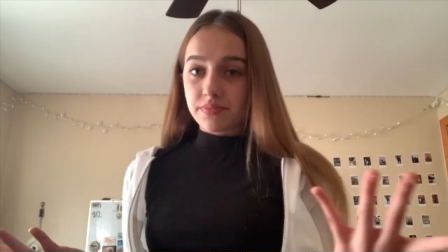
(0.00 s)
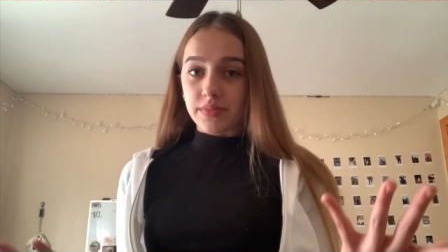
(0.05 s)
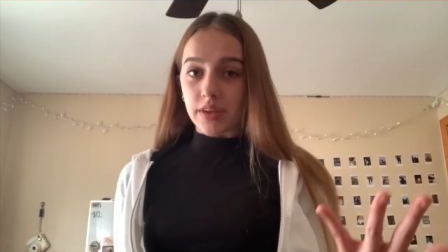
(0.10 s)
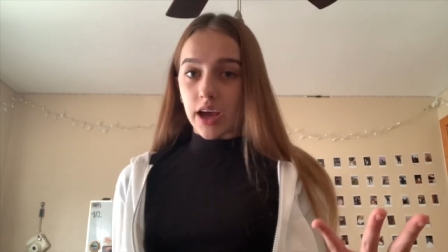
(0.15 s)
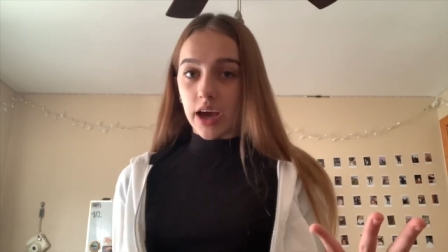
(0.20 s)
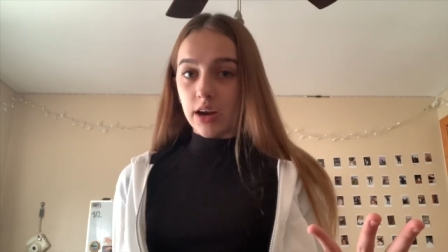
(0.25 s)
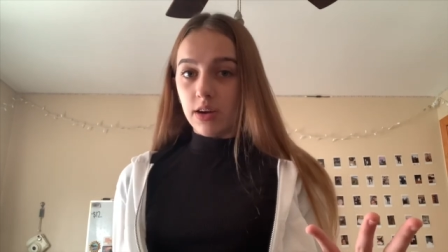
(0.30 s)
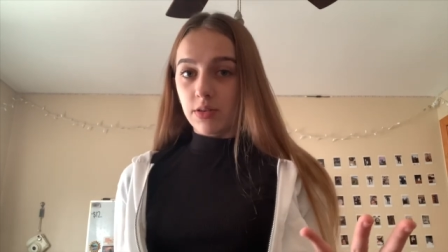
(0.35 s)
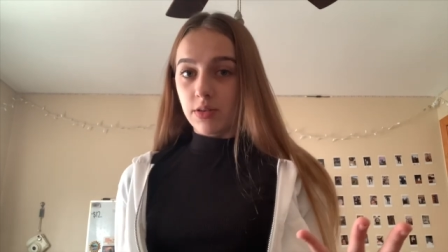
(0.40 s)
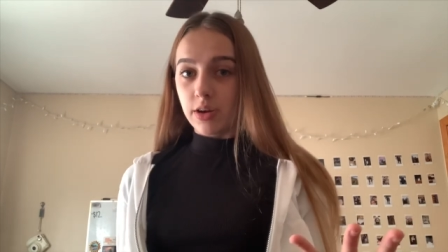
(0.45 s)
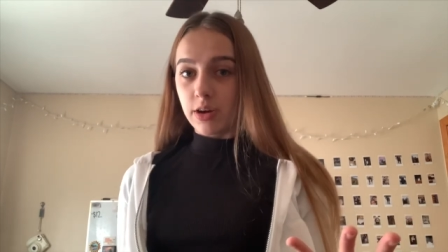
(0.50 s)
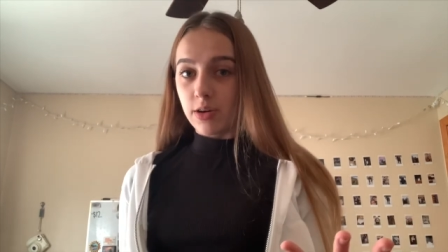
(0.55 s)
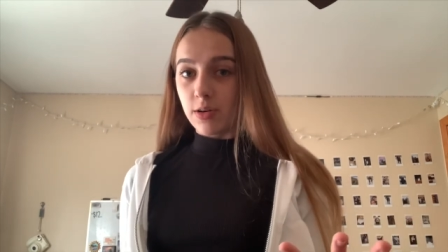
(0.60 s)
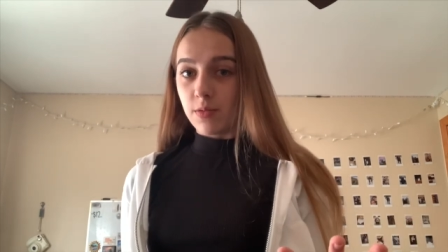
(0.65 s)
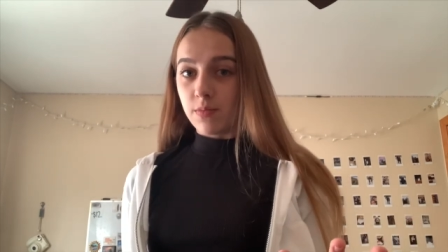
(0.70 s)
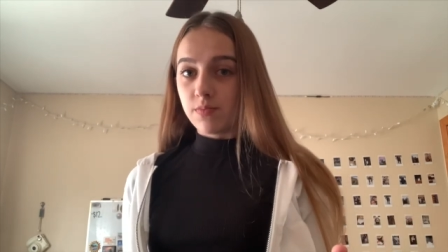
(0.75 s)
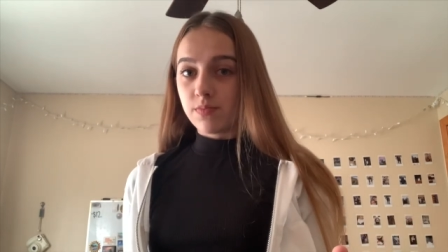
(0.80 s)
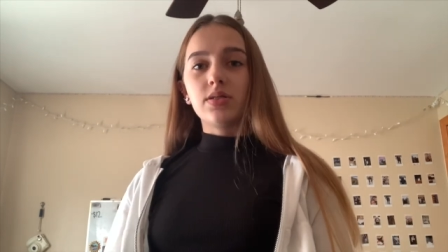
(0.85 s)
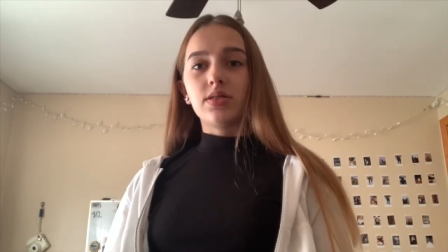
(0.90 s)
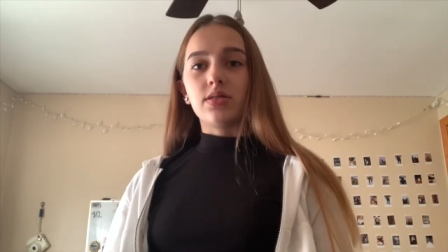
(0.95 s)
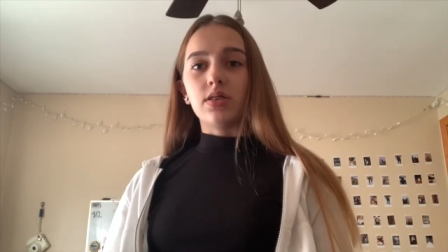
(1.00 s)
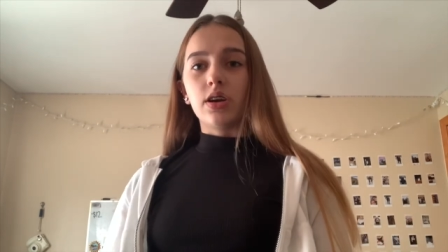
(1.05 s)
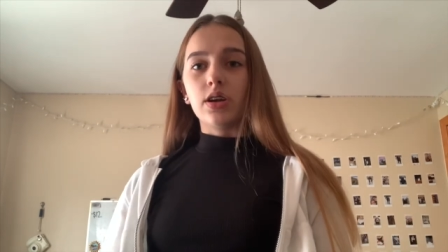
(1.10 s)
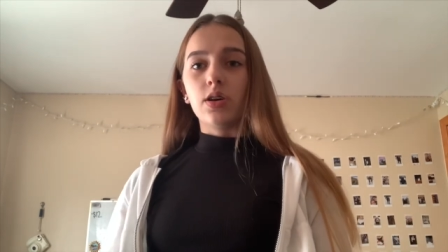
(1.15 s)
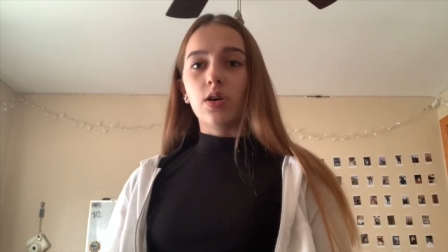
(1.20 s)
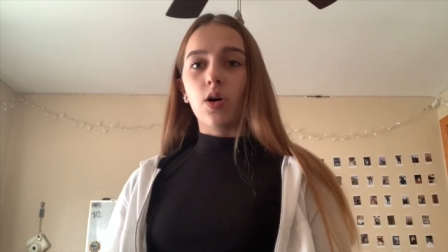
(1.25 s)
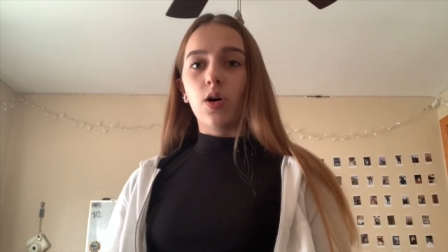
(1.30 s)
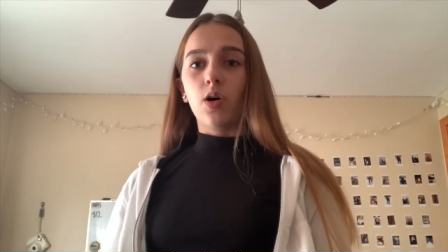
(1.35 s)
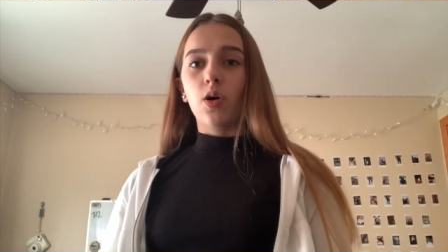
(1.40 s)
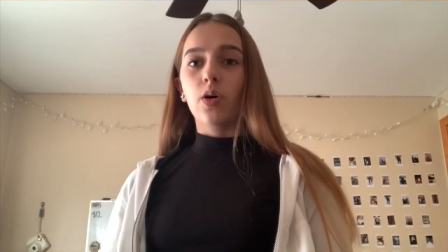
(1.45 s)
I don't know. Study
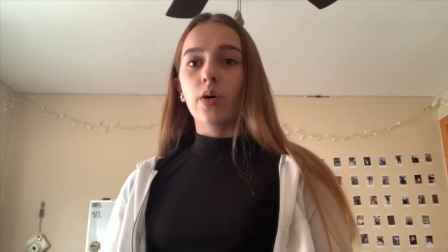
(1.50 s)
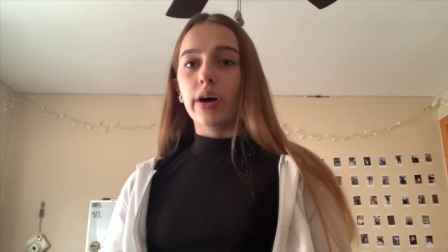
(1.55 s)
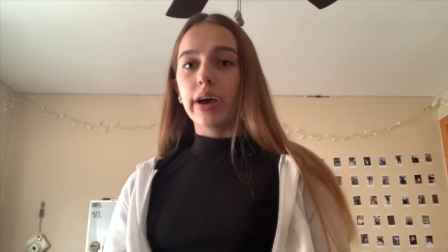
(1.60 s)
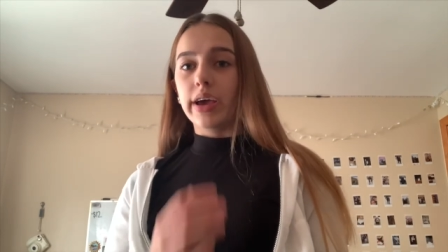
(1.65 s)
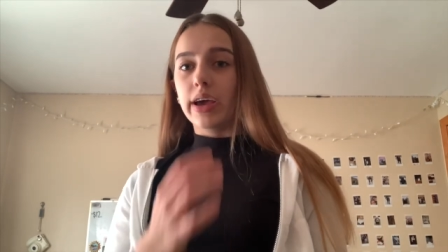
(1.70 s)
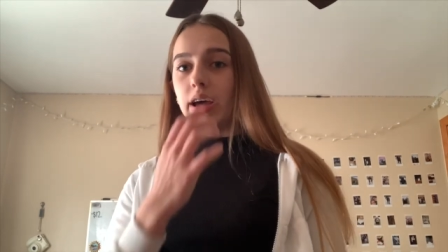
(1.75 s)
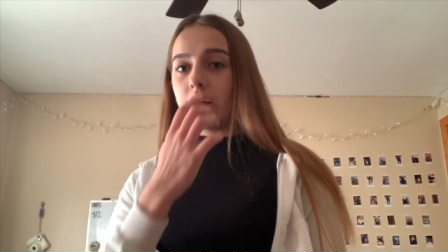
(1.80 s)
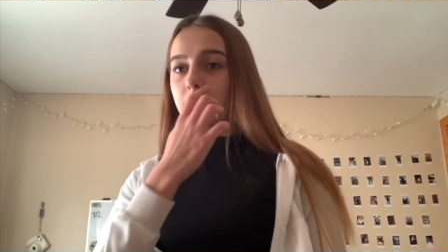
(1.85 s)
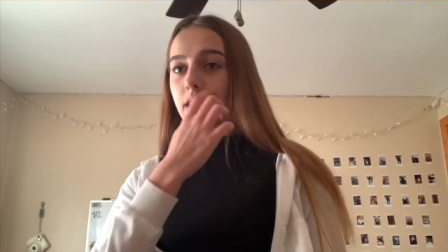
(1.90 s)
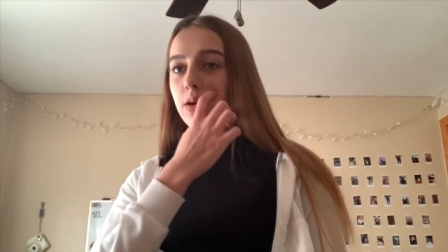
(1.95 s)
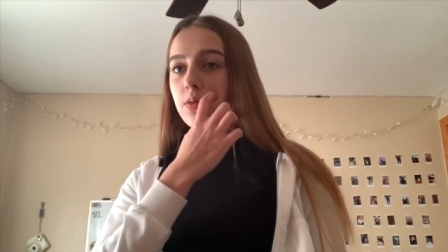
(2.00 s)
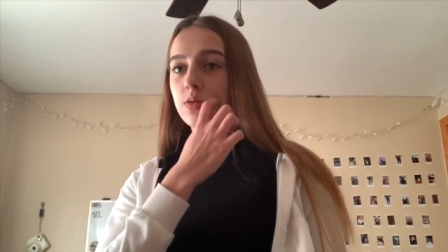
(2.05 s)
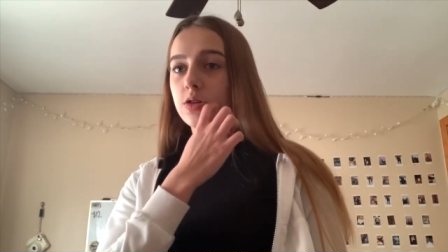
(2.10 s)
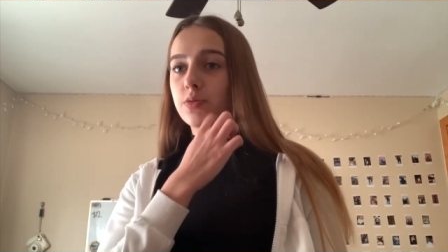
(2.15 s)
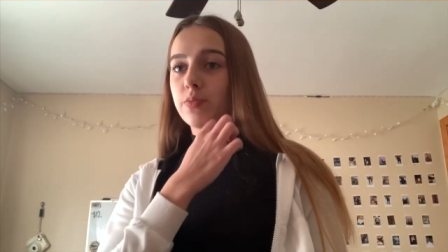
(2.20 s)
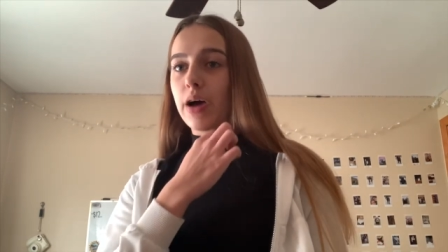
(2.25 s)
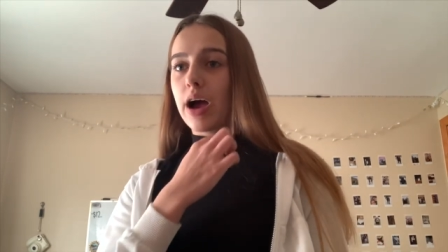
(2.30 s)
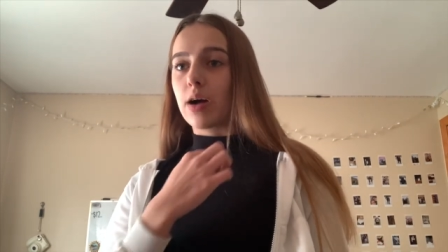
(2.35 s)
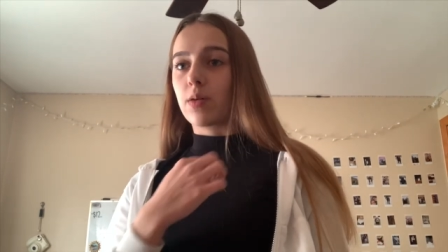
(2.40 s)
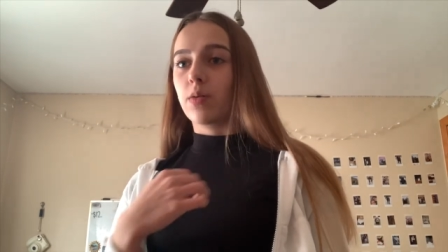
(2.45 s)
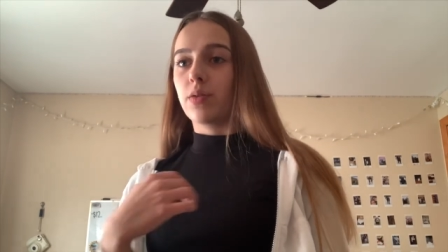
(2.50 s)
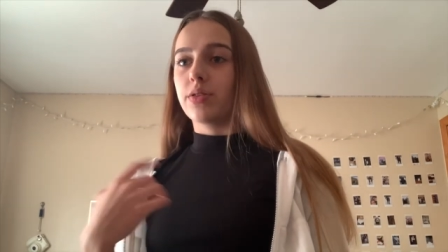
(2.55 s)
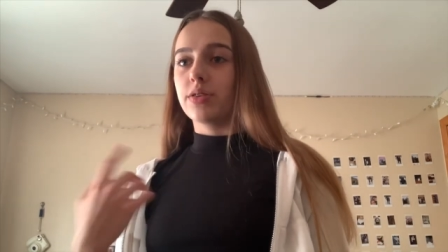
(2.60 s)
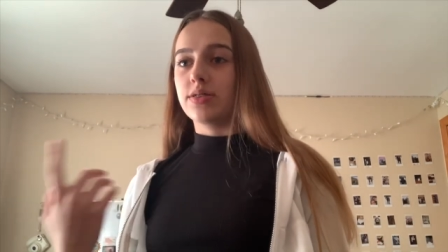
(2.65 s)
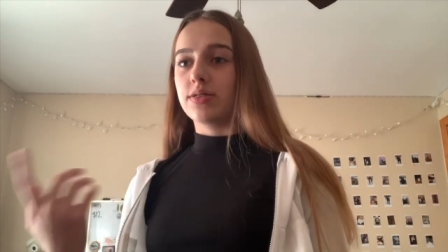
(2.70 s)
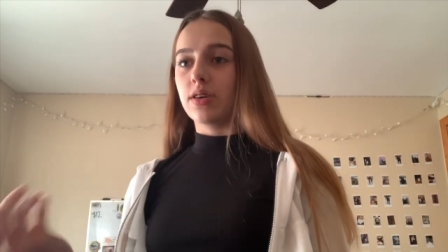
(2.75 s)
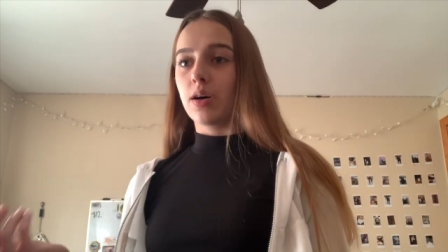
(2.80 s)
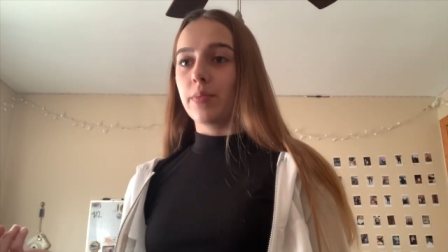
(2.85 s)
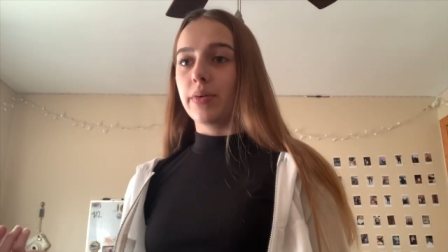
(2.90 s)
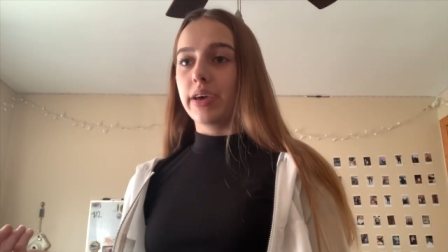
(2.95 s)
hall, and that was back with the
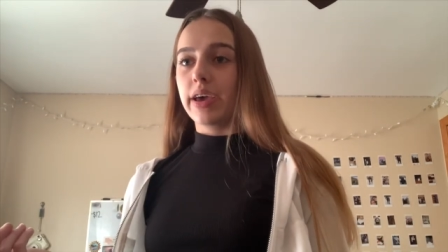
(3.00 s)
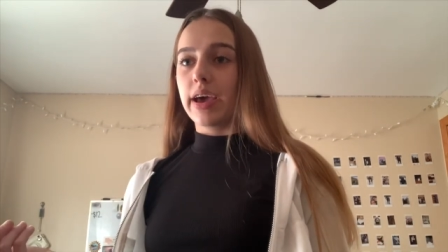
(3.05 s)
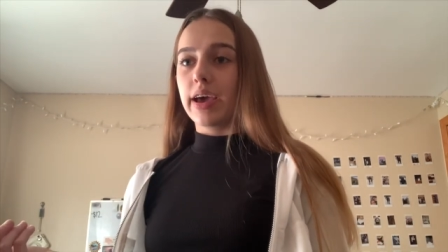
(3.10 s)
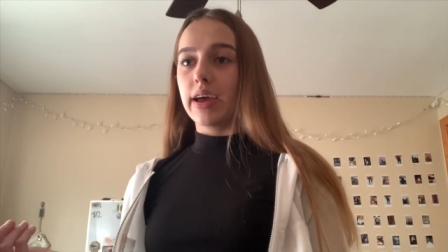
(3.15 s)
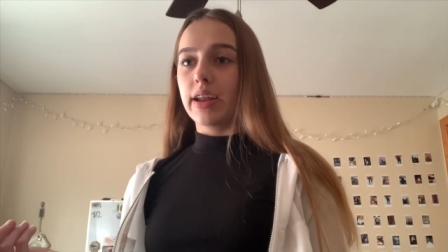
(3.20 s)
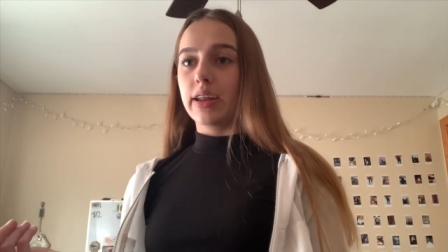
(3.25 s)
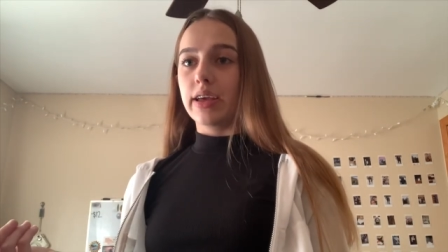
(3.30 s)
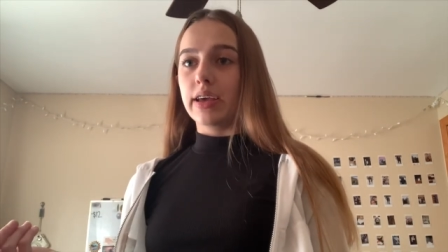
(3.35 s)
sub again,